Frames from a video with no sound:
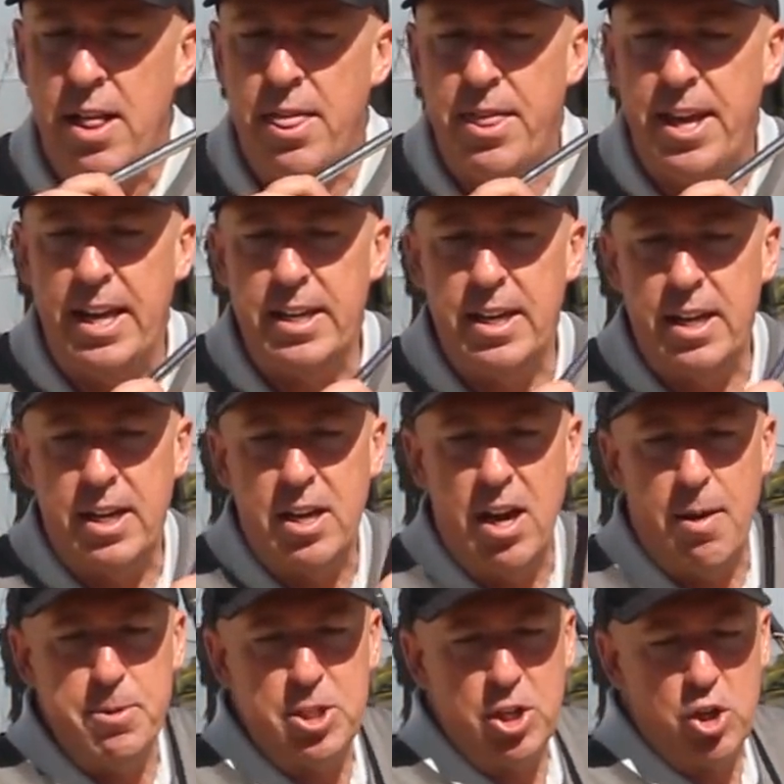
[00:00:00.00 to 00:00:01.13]
that
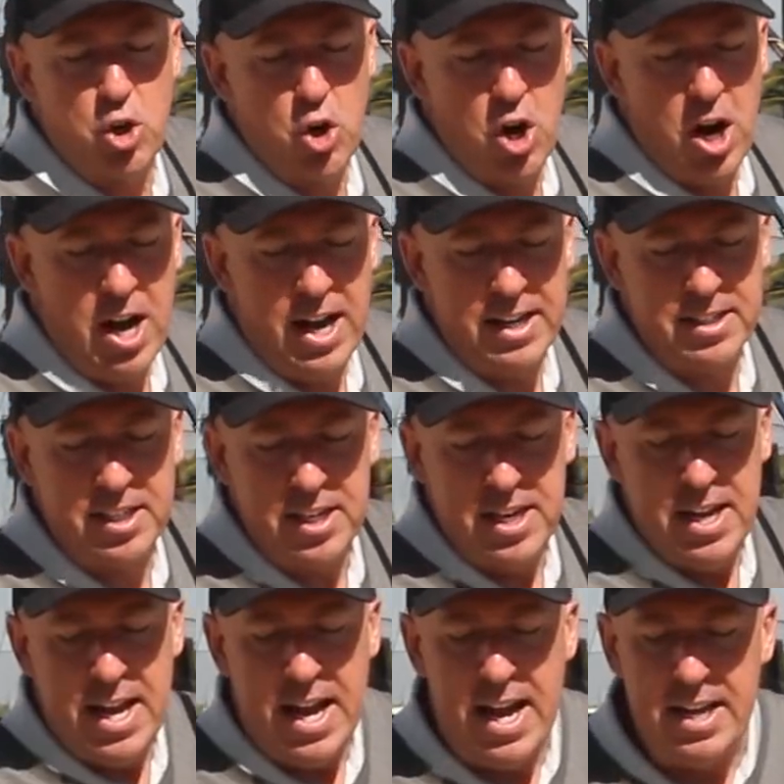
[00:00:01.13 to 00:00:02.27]
comes across.
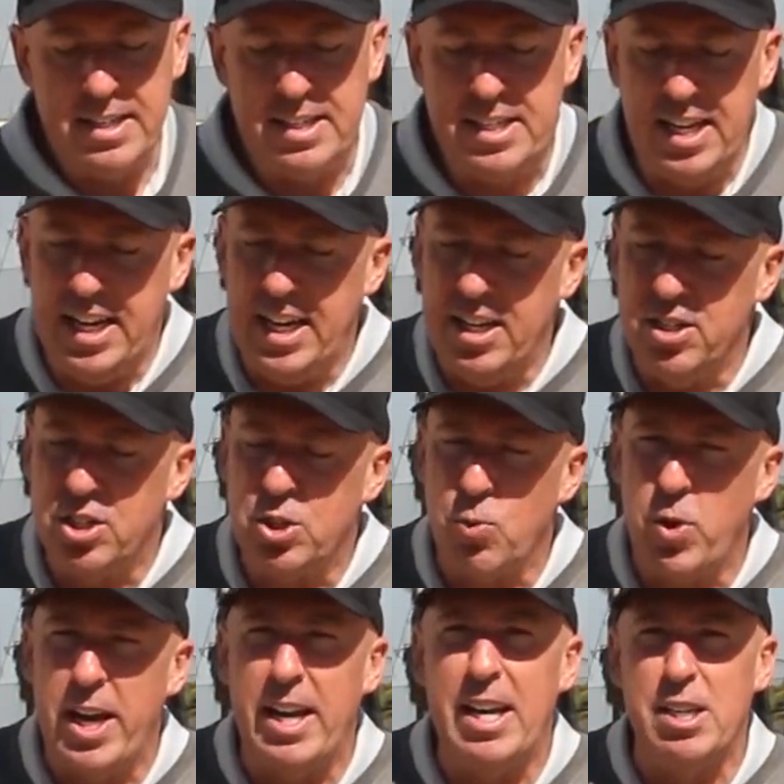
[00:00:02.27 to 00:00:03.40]
A digging
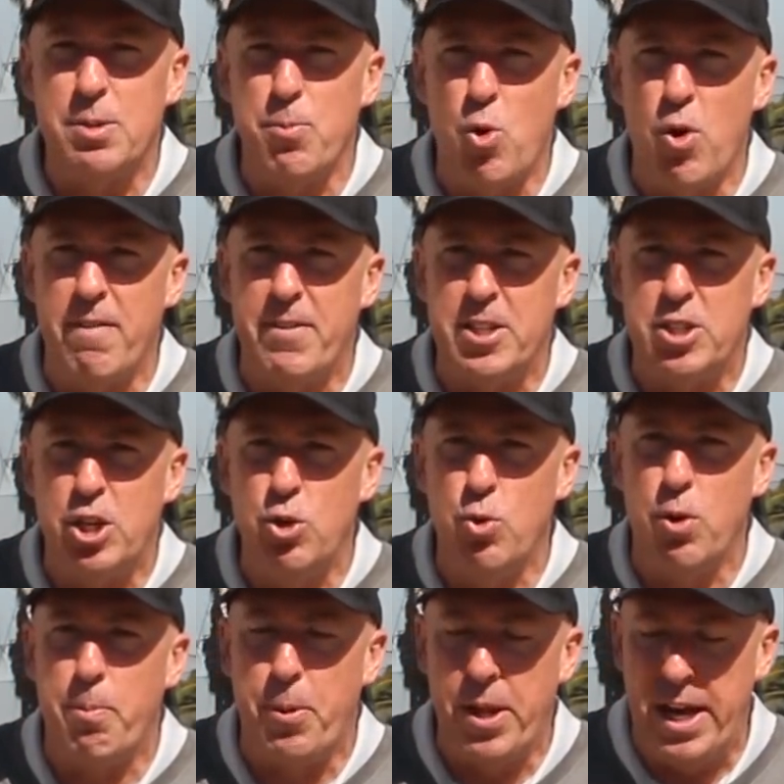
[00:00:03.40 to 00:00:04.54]
swing is more of a
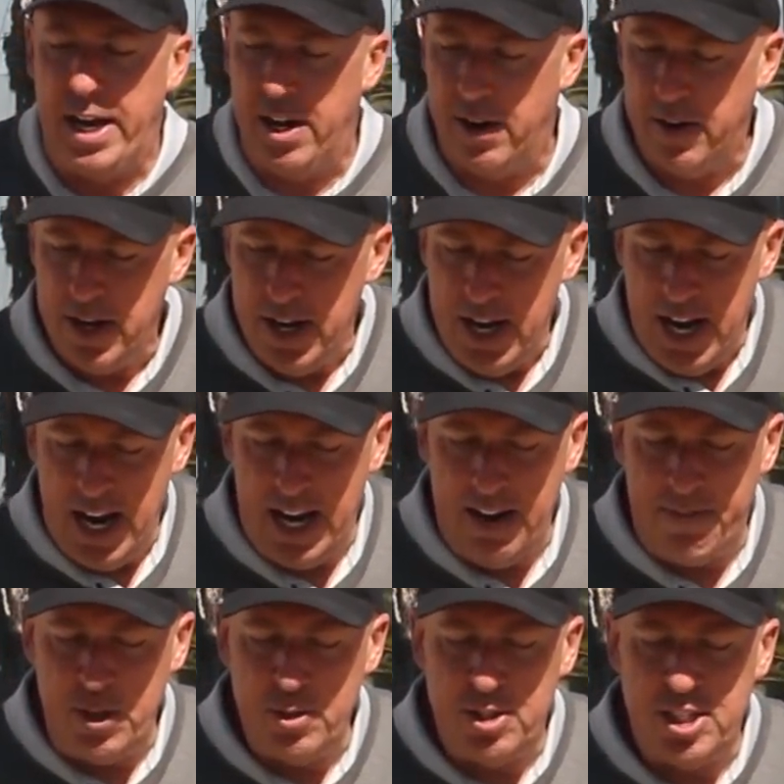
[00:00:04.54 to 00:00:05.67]
tour player. And
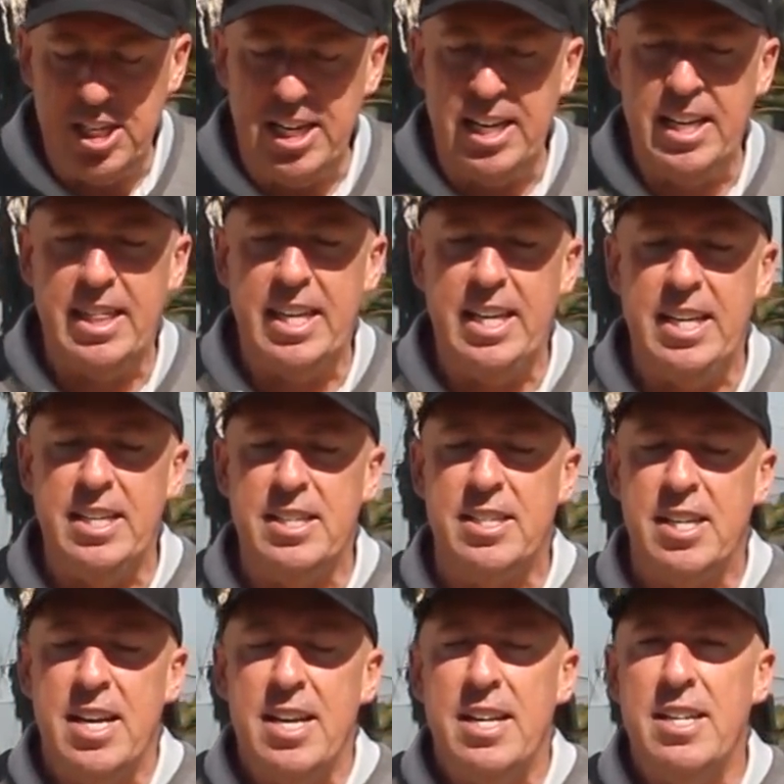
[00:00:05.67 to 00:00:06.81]
if you see
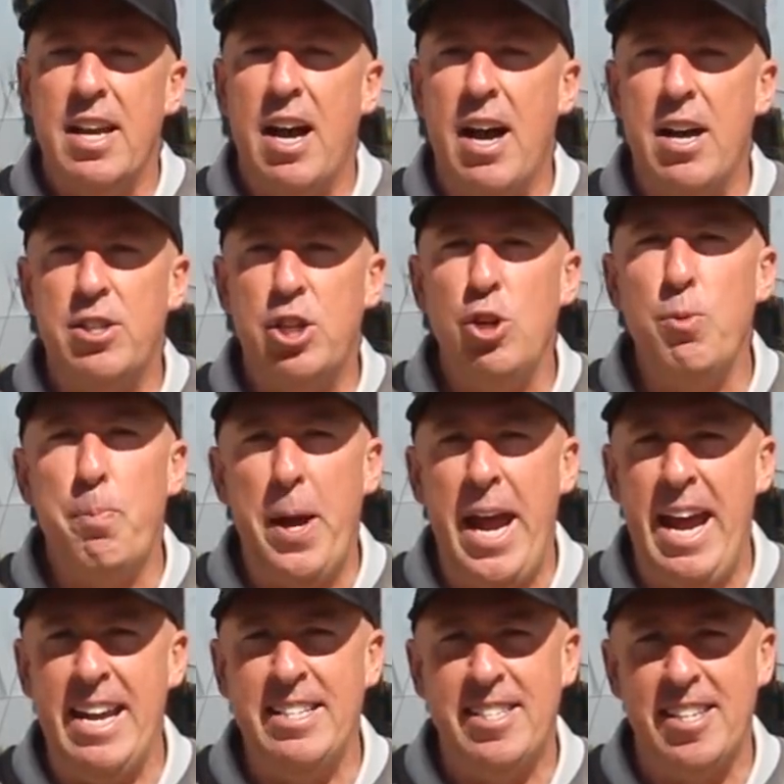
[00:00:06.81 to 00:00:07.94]
these
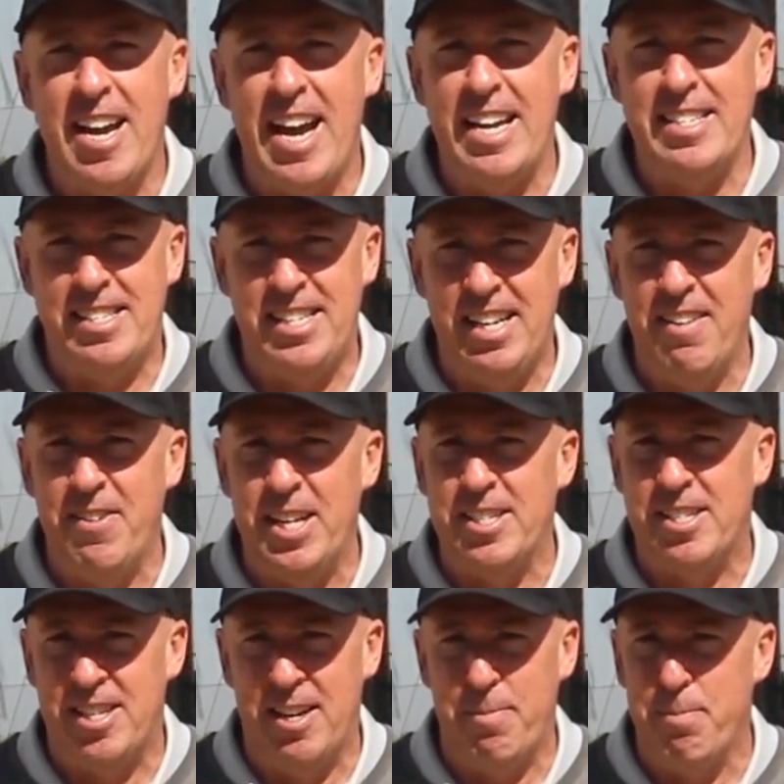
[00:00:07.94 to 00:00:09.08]
toupee-sized
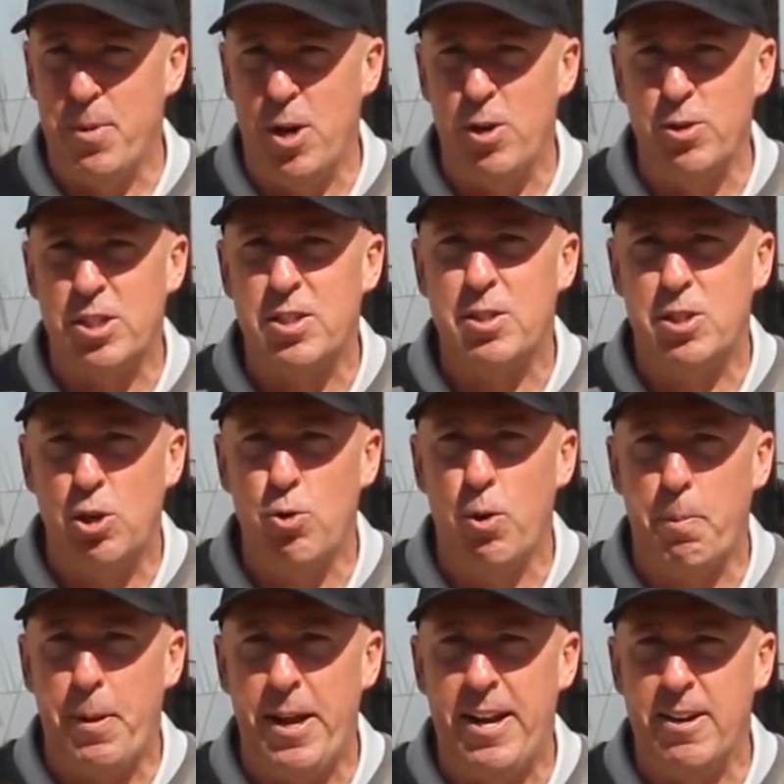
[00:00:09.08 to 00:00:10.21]
divots that most tour
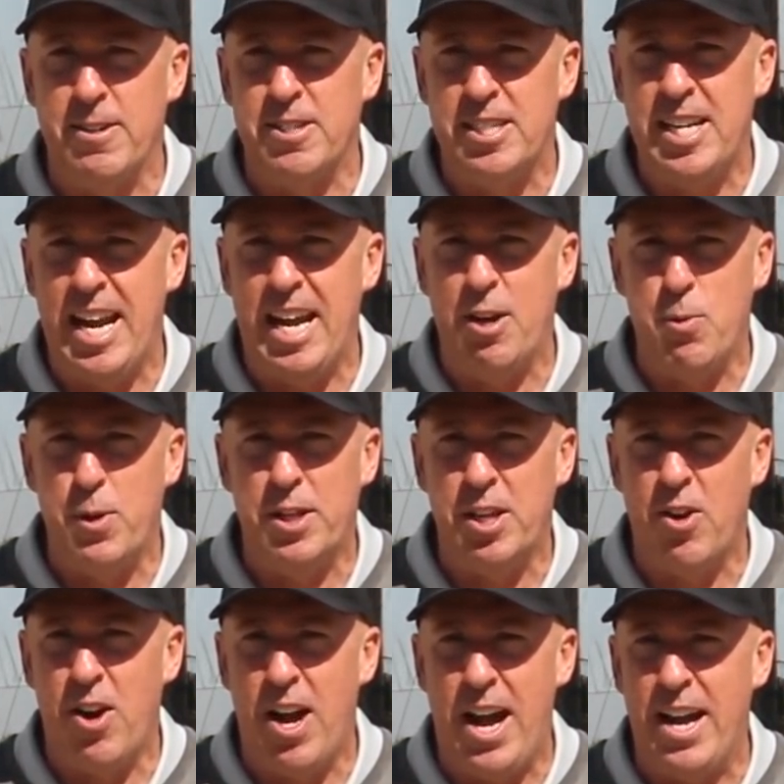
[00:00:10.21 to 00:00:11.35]
players take with
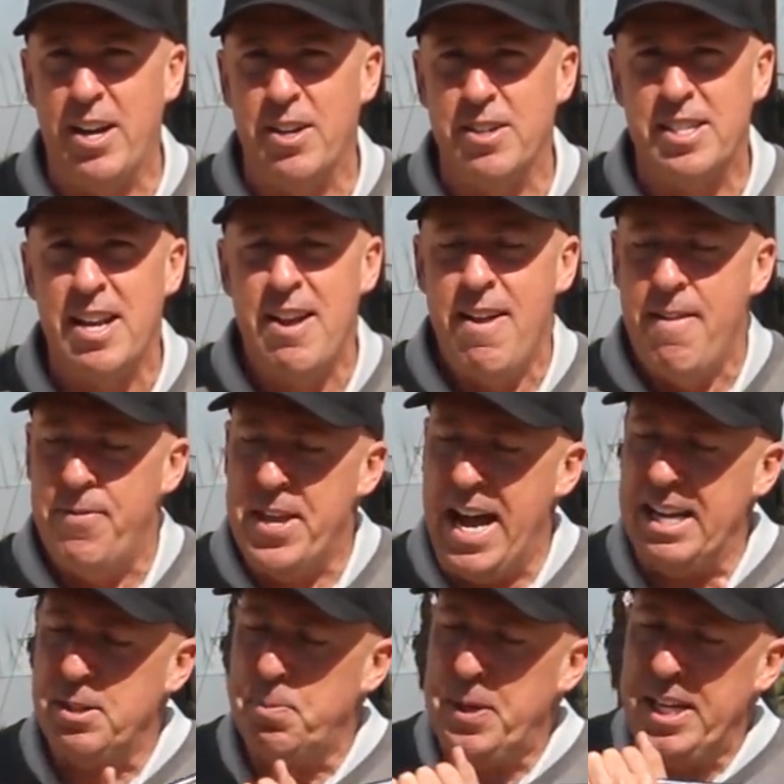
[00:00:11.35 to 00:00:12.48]
their irons,
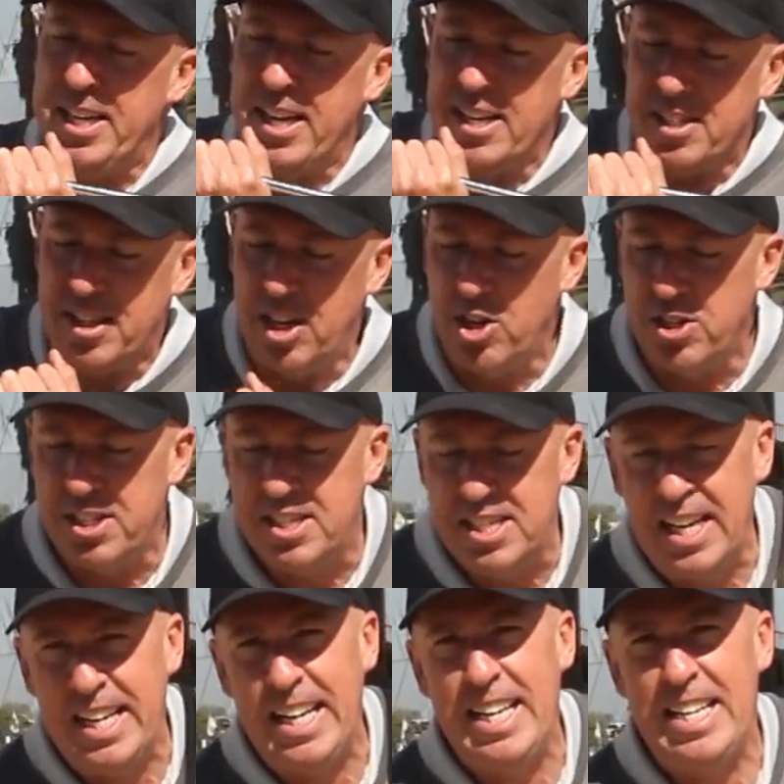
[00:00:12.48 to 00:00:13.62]
that's because they're
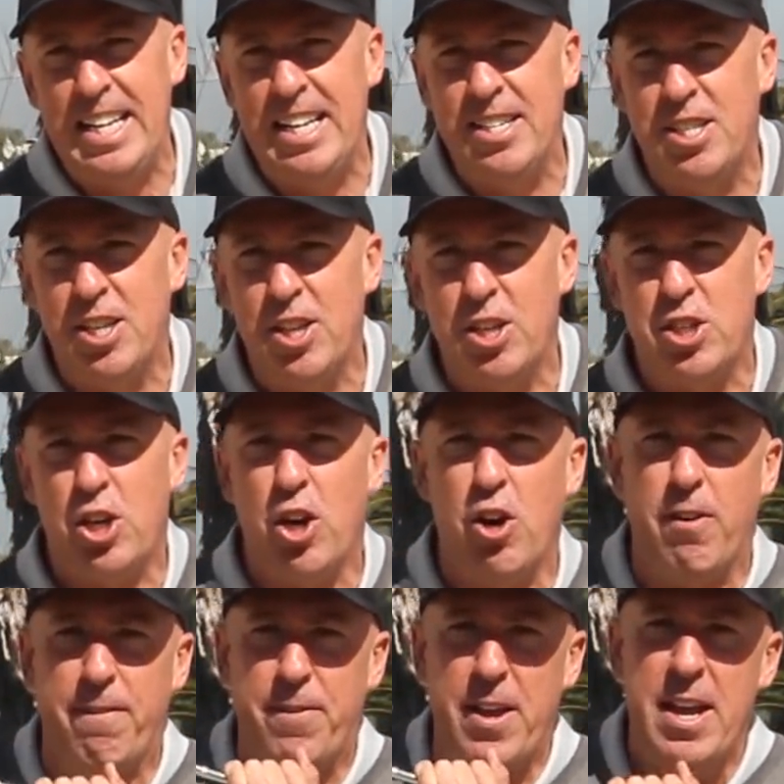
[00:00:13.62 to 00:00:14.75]
digging into the turf.